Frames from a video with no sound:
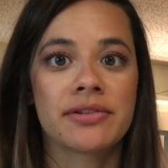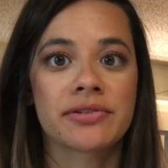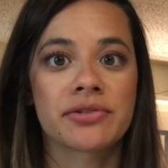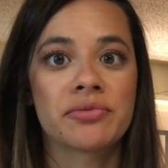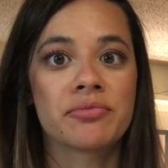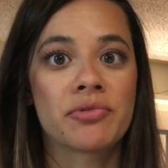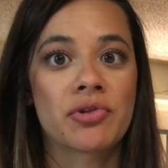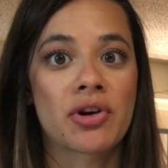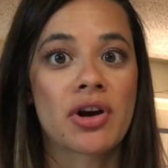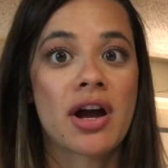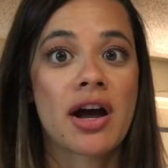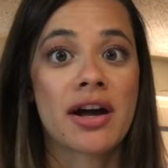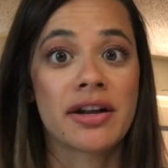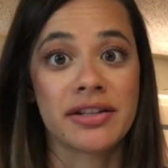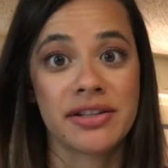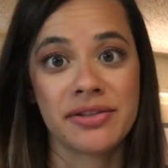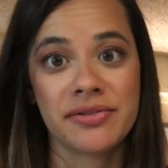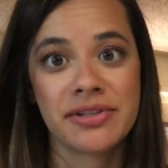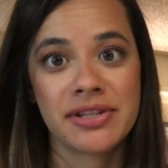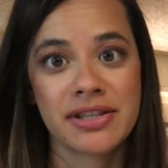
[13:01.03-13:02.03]
a little more
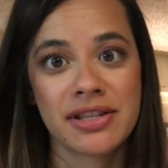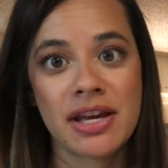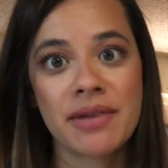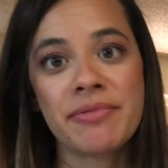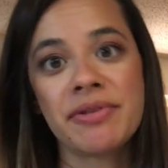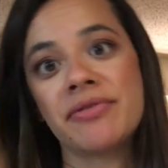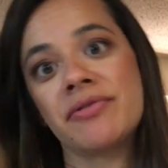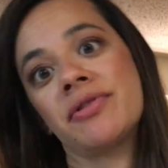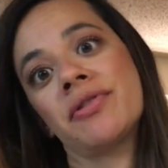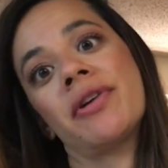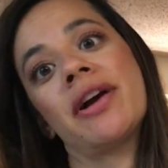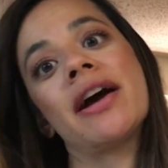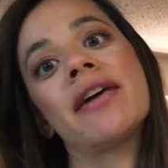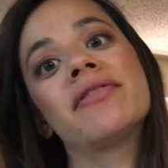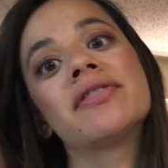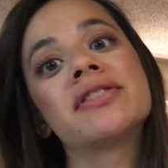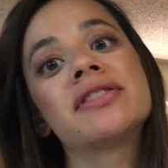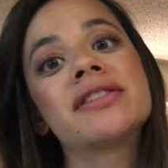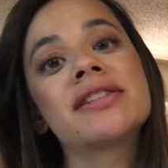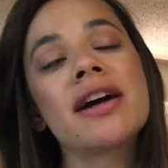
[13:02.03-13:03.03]
on using them, even though I
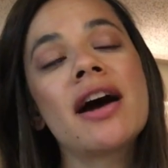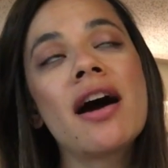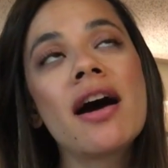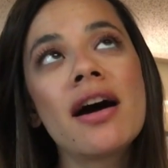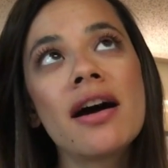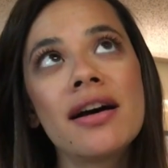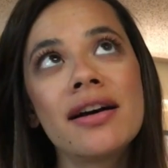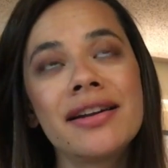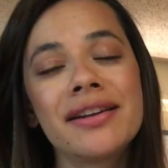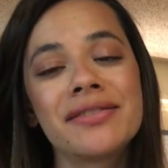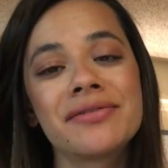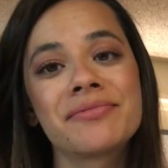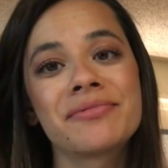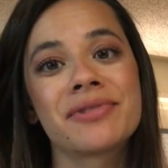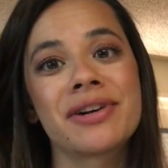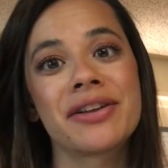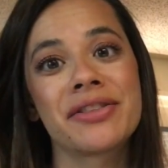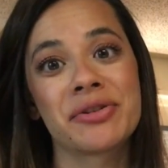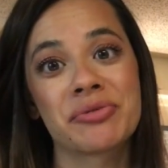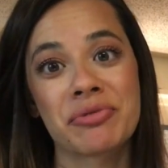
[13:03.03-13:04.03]
have a ton of
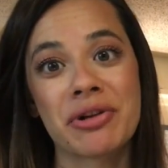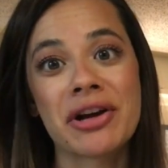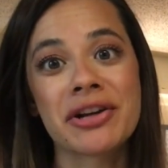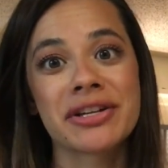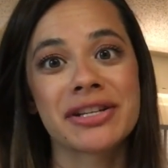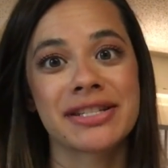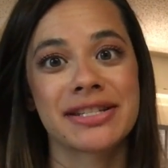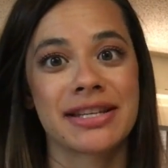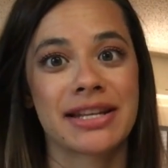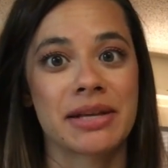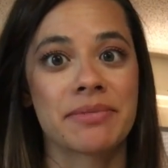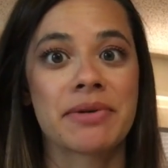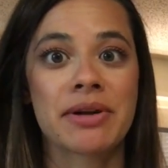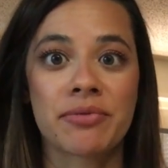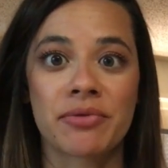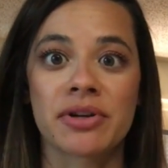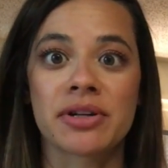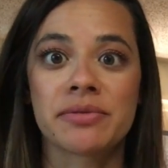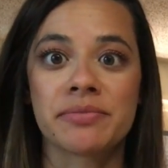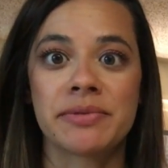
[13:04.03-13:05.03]
other products that I might
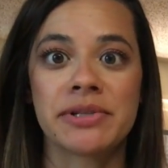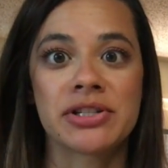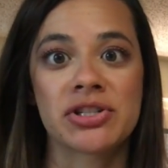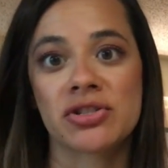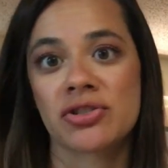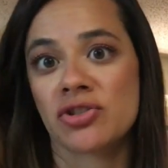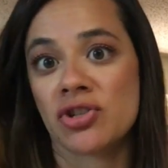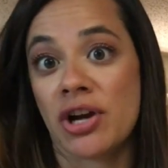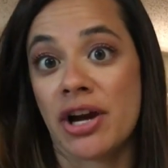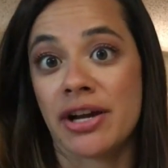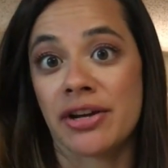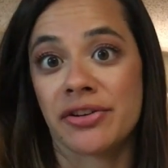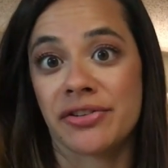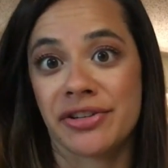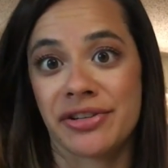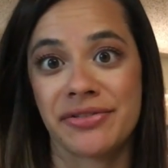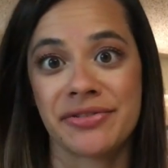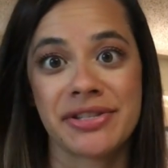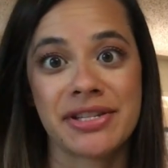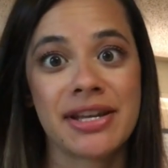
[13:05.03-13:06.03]
want to be trying or
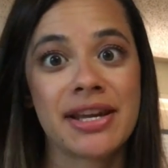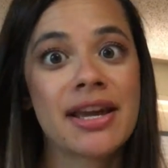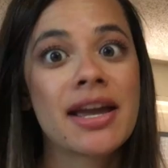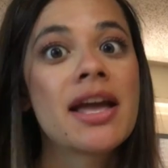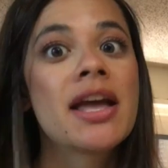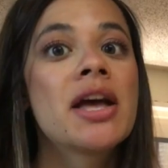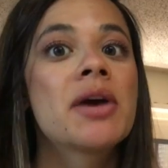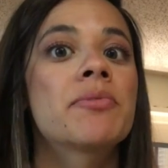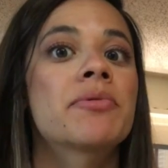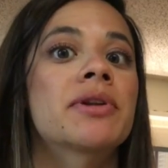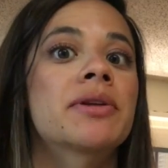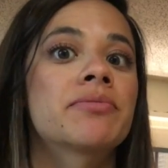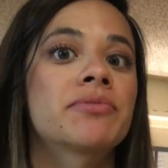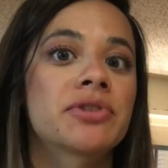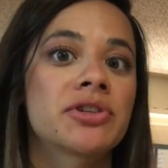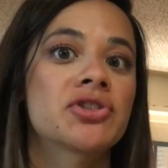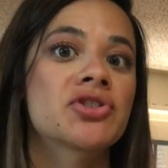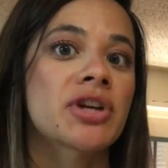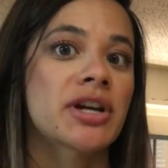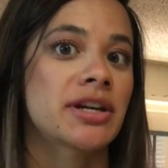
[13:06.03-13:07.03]
using, but I'm
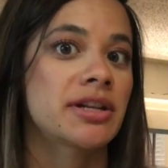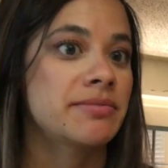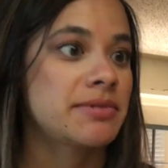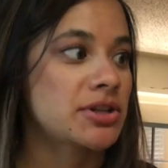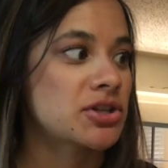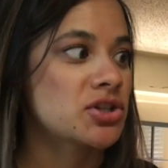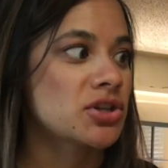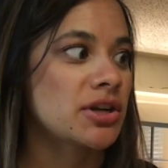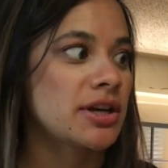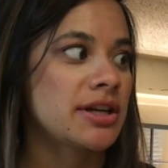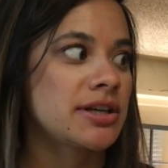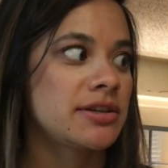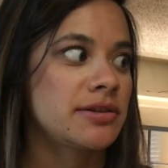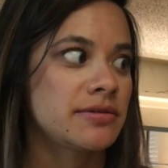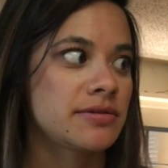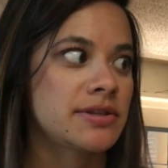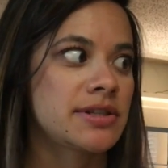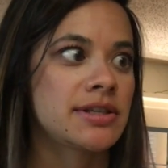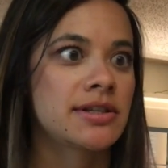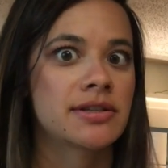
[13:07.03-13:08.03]
really trying to make sure I
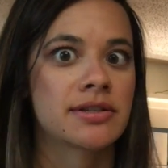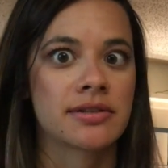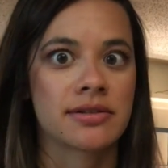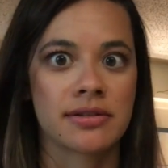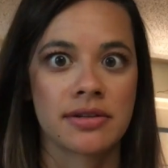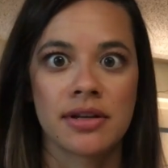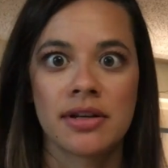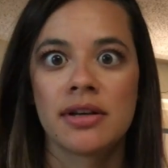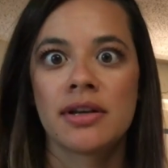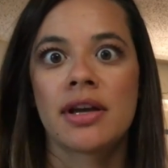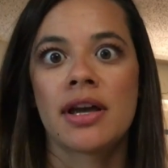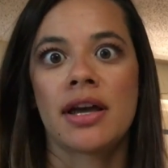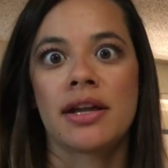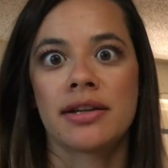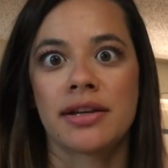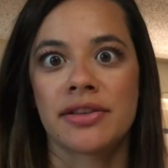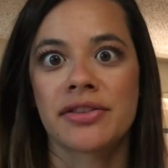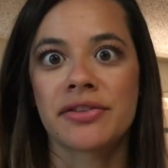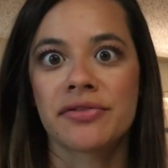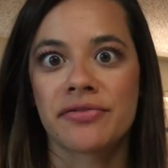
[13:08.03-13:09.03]
use these and
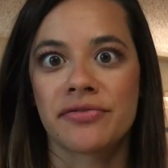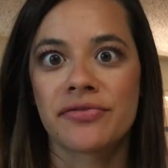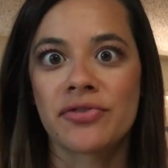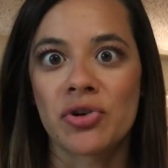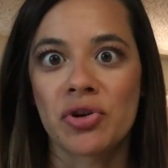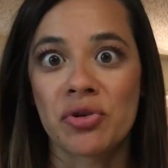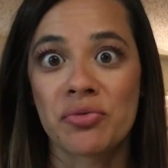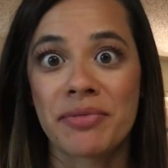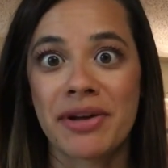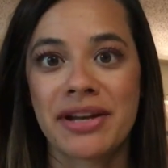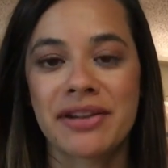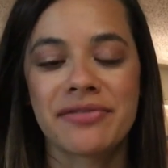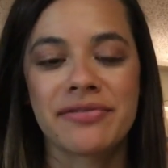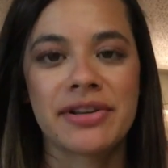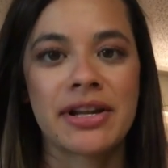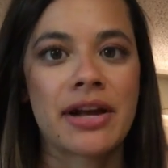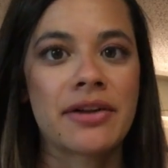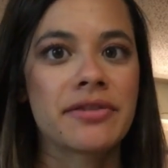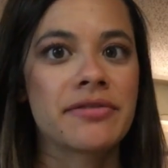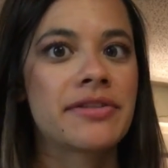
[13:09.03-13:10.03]
get the full
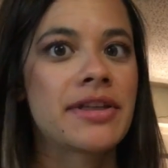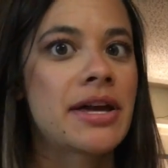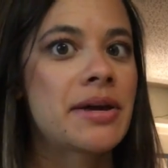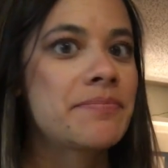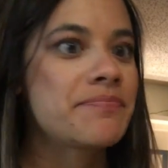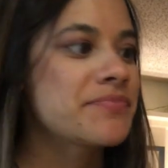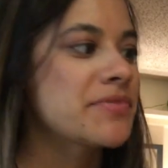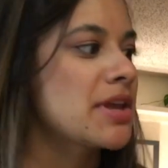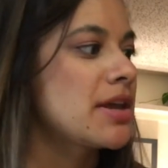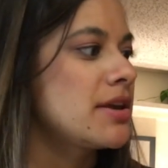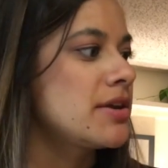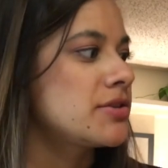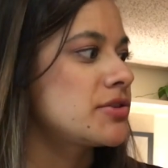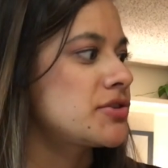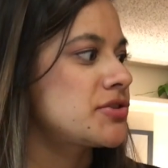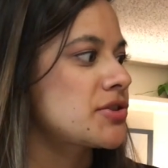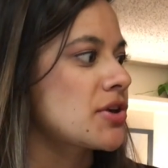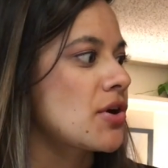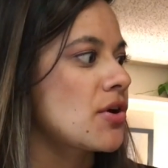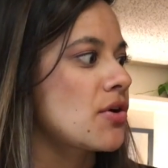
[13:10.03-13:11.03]
benefit out of them.
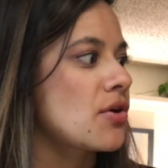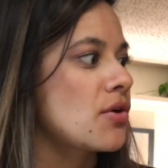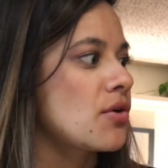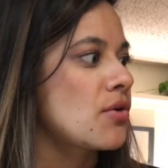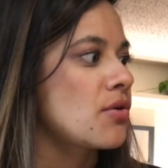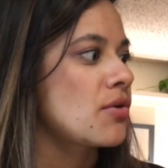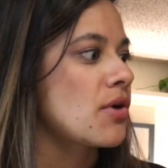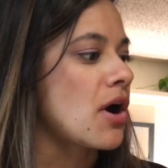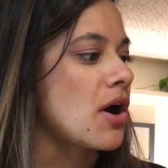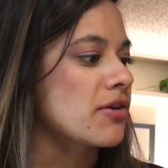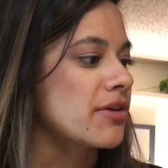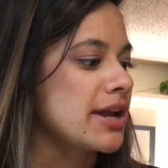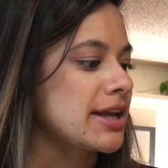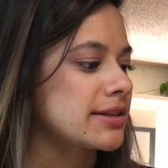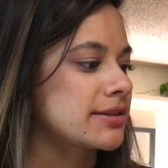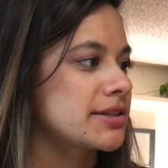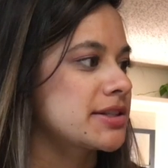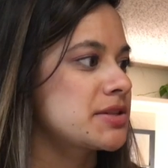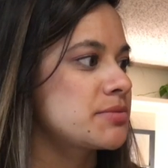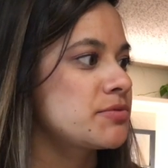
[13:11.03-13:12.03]
So, all right,
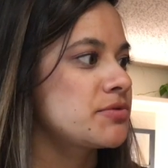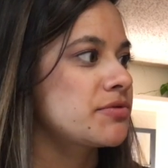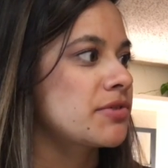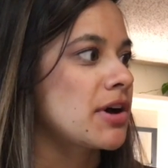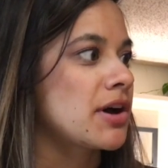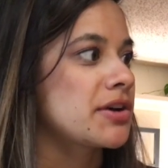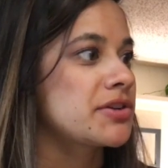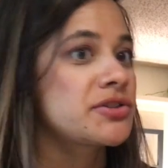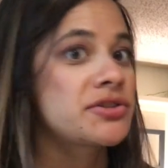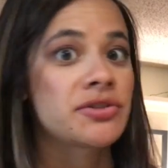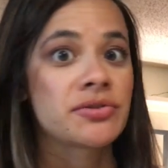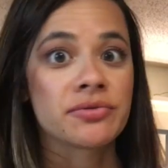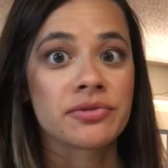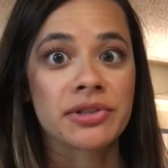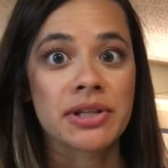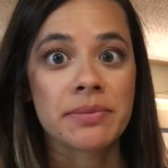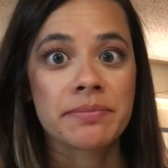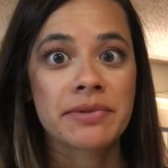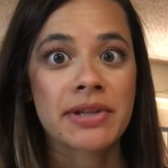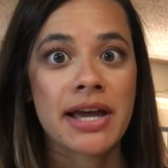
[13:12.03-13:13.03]
let's move on to
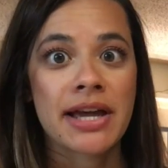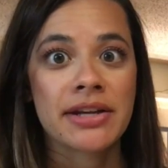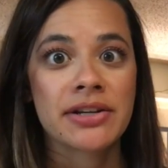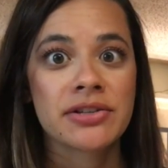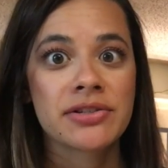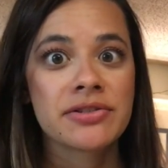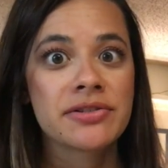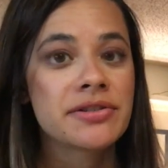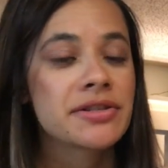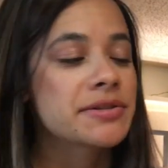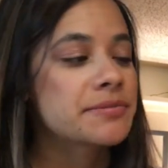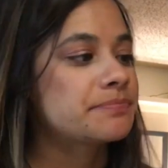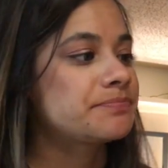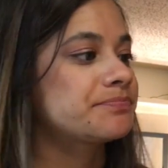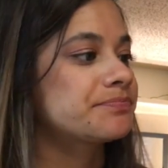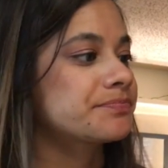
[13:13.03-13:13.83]
lip liners.